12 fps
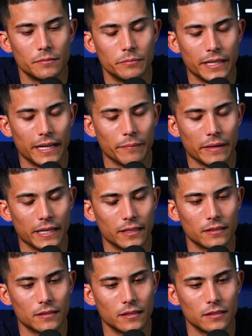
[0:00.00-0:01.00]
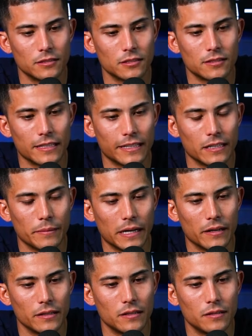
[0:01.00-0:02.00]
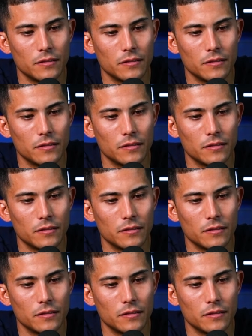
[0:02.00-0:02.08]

but yeah, man, just thinking about